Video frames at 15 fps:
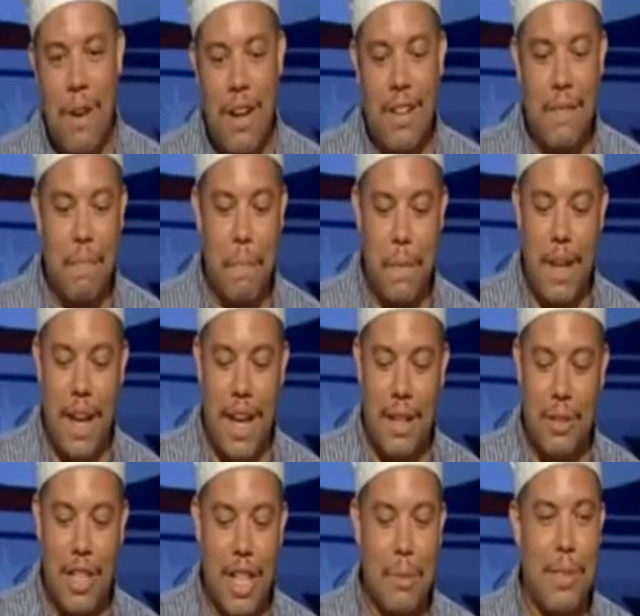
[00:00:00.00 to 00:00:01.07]
well
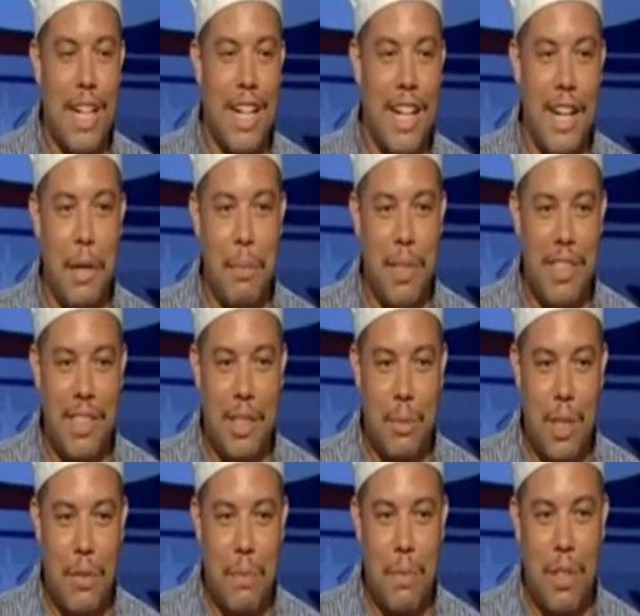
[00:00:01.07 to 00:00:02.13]
i don't think i'm taking any business
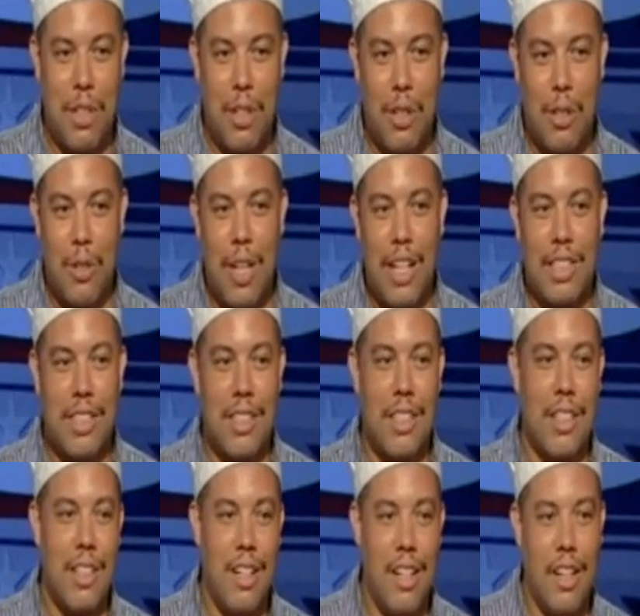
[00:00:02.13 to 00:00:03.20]
away from the colonel
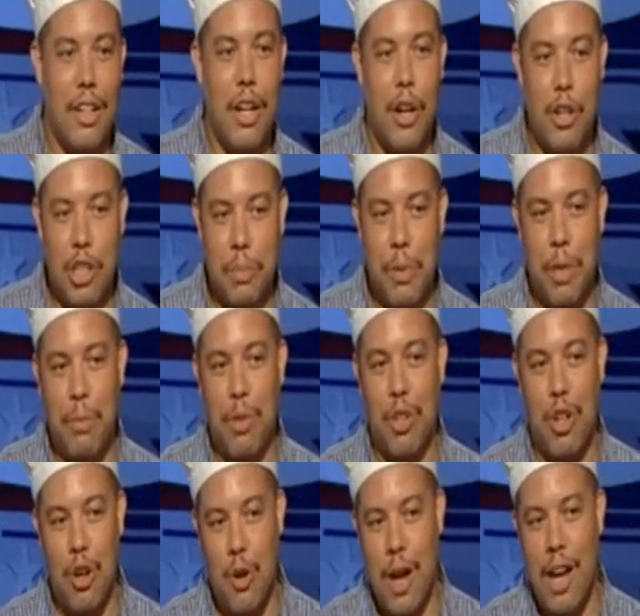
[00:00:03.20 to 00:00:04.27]
actually encourage people
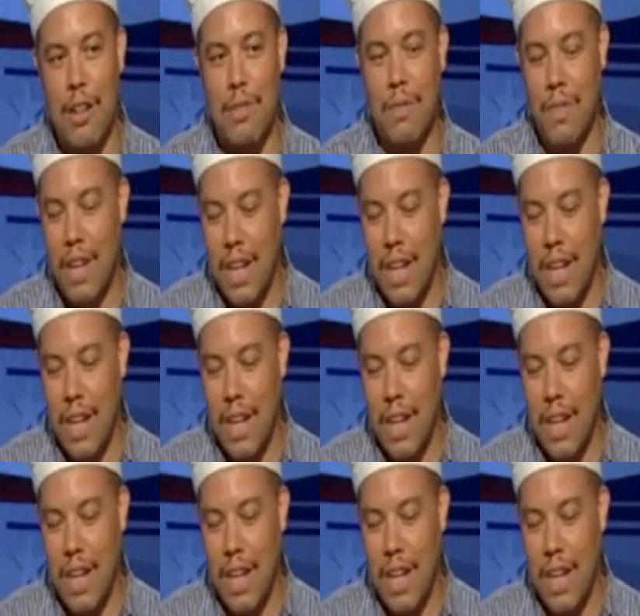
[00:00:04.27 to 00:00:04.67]
to go out